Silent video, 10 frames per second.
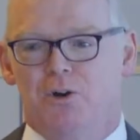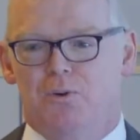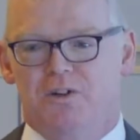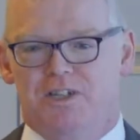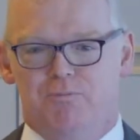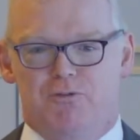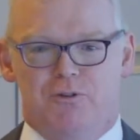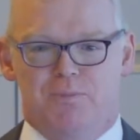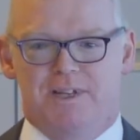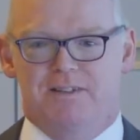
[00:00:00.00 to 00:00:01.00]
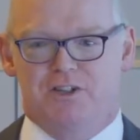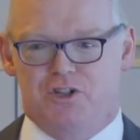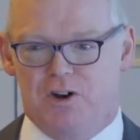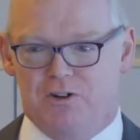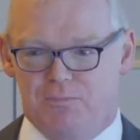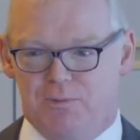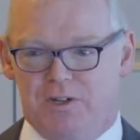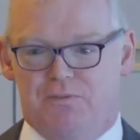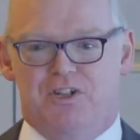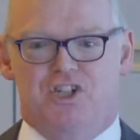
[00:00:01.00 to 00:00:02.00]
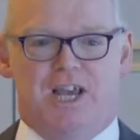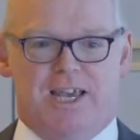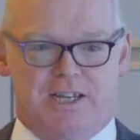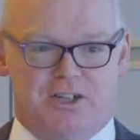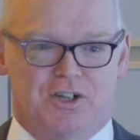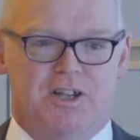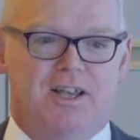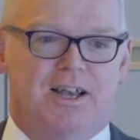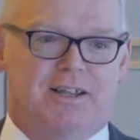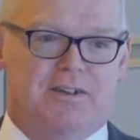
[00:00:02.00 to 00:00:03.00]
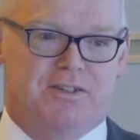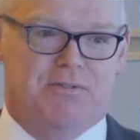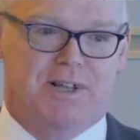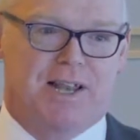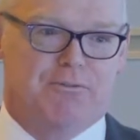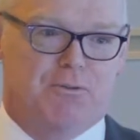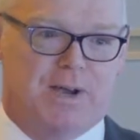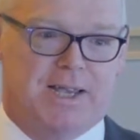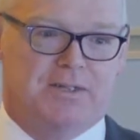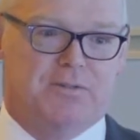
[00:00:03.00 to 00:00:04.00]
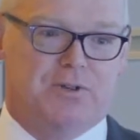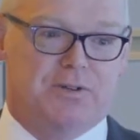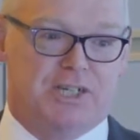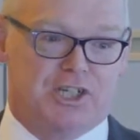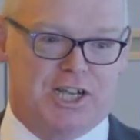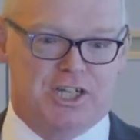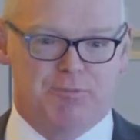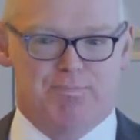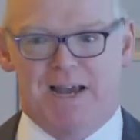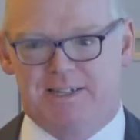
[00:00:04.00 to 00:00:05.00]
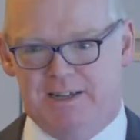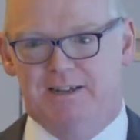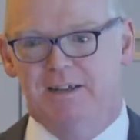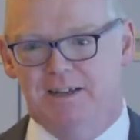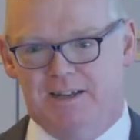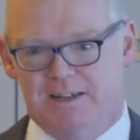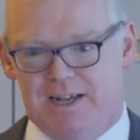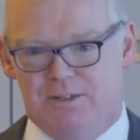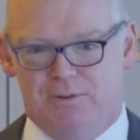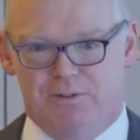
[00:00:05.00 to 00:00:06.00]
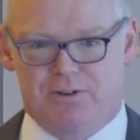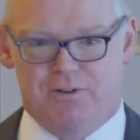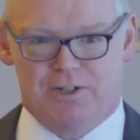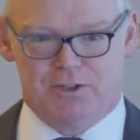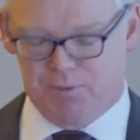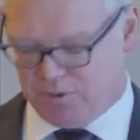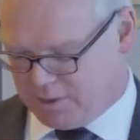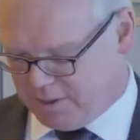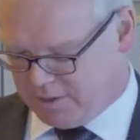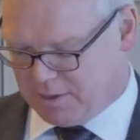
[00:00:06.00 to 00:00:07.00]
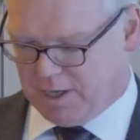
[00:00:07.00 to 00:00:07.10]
Quality improvement is a jargon word for change, and there are some clever ways of doing change better, and that's what the college want to